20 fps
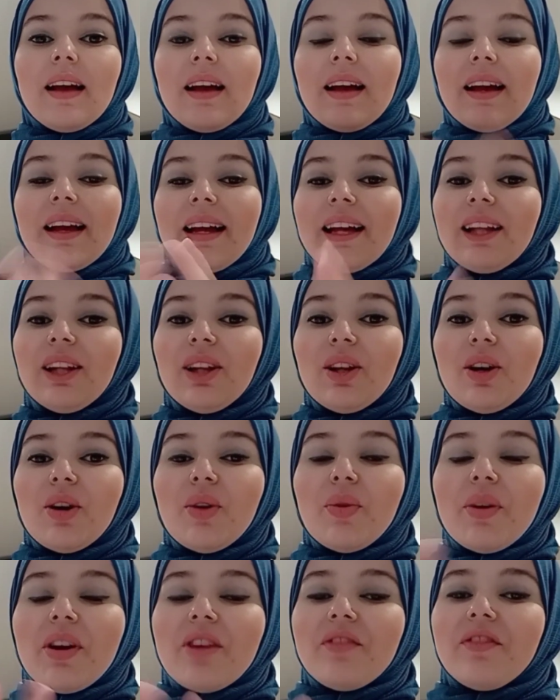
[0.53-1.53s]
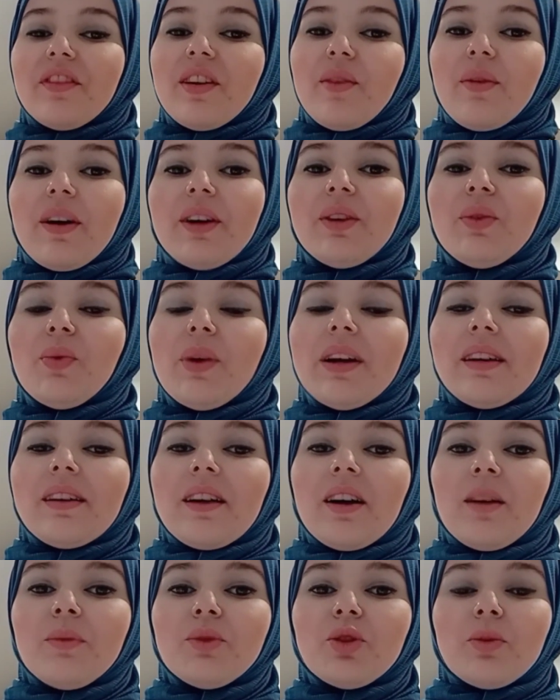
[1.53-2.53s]
Hello everyone,
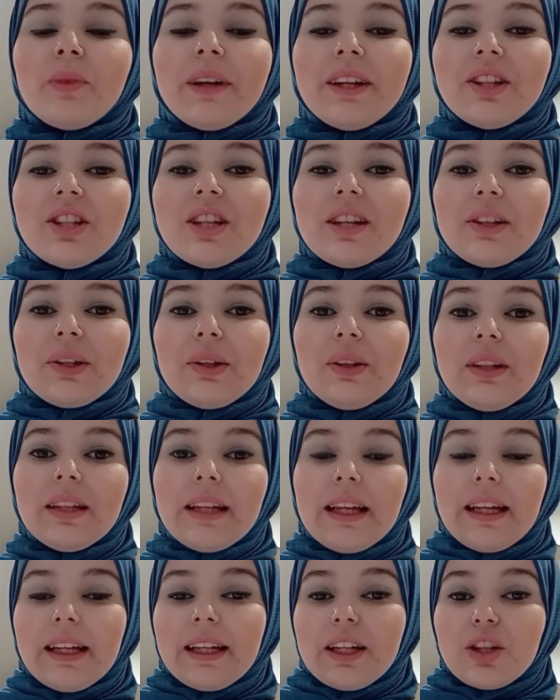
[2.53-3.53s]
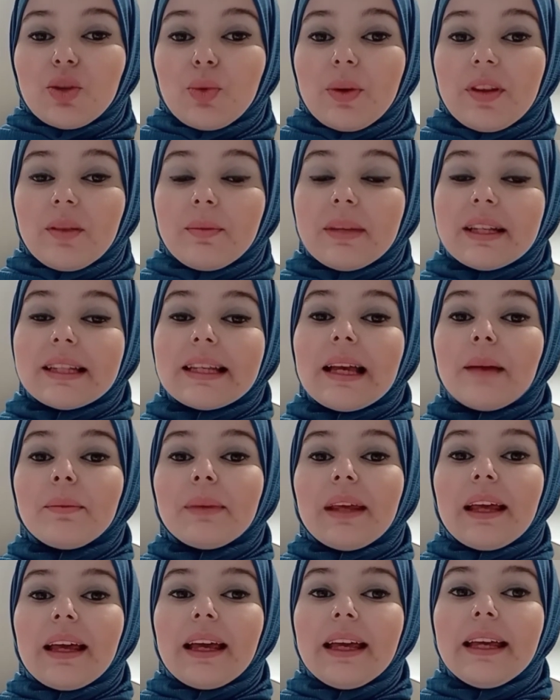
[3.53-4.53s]
welcome to my channel English with Miss
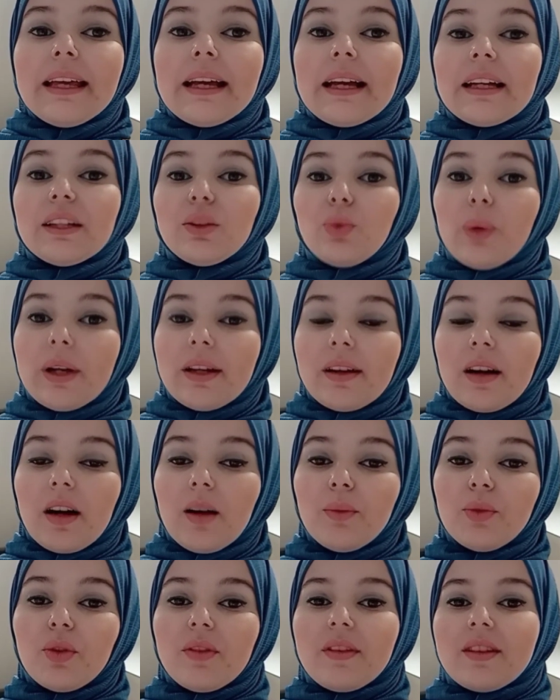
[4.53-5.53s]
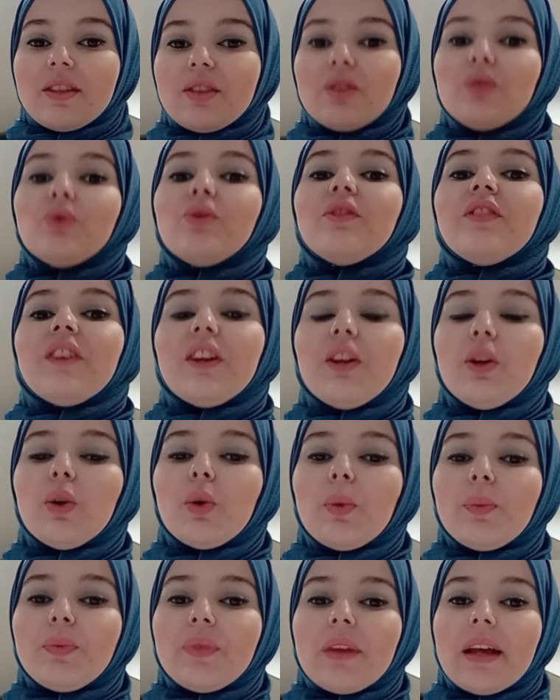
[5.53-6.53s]
MK and welcome to this new video.
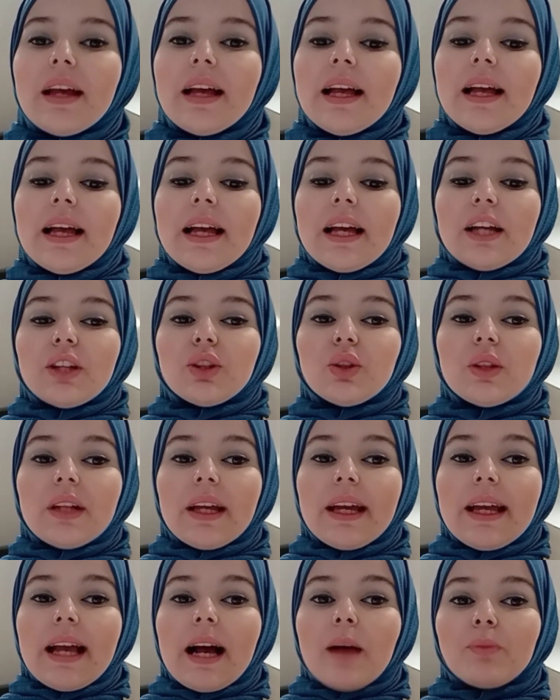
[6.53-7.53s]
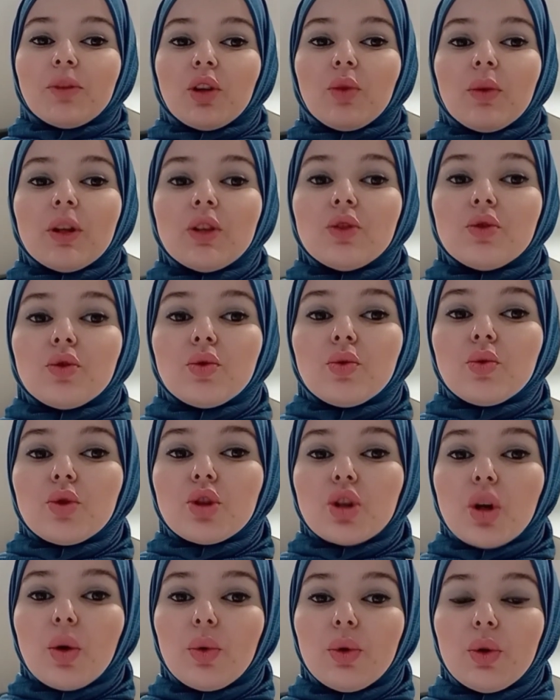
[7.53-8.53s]
Today I'm going to
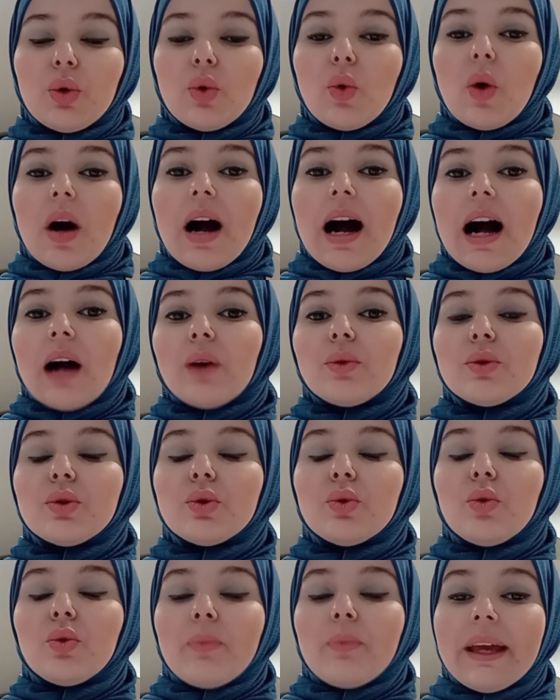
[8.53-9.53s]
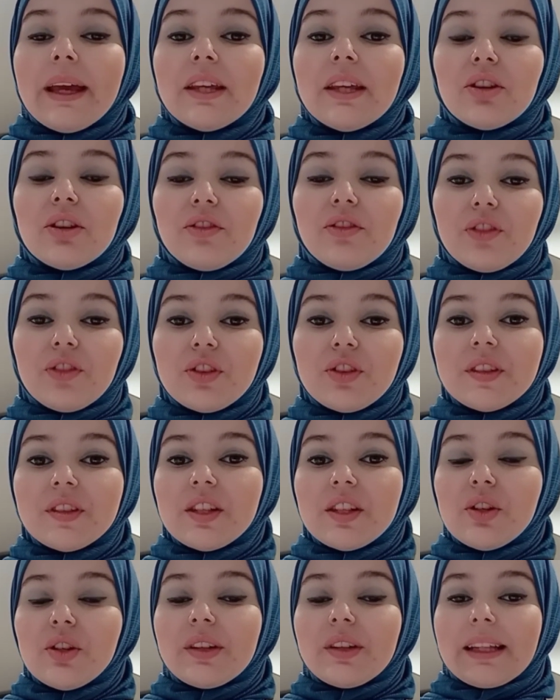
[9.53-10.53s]
show you how to make first
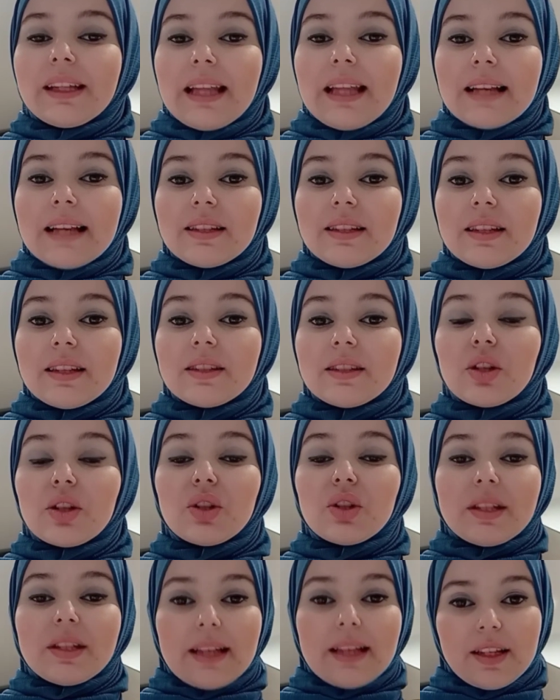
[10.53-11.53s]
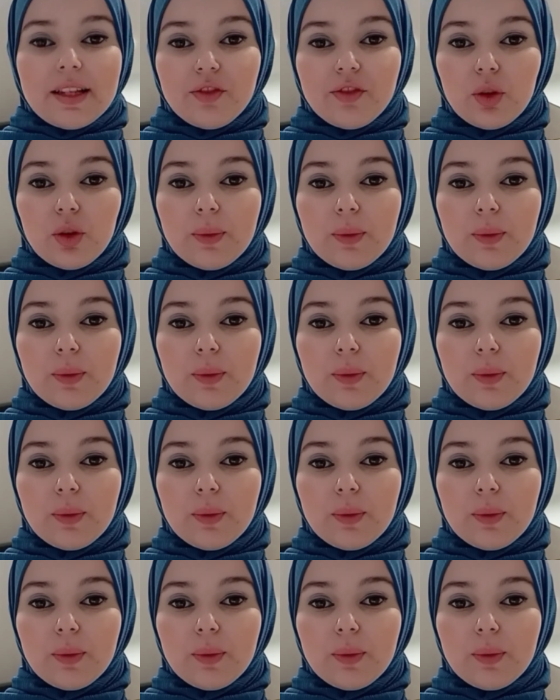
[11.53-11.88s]
year classes successful.